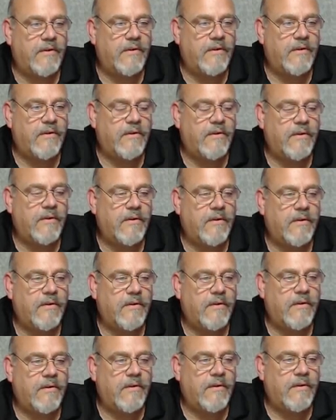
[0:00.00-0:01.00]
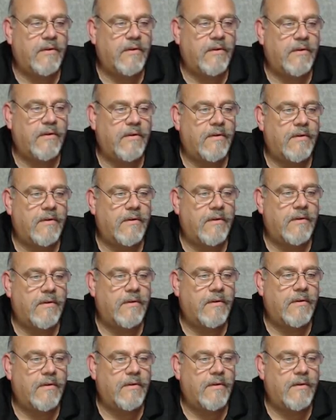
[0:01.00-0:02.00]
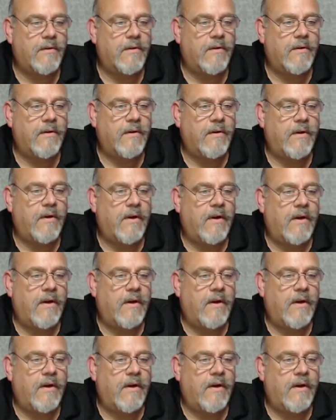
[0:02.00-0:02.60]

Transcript: (no one is talking)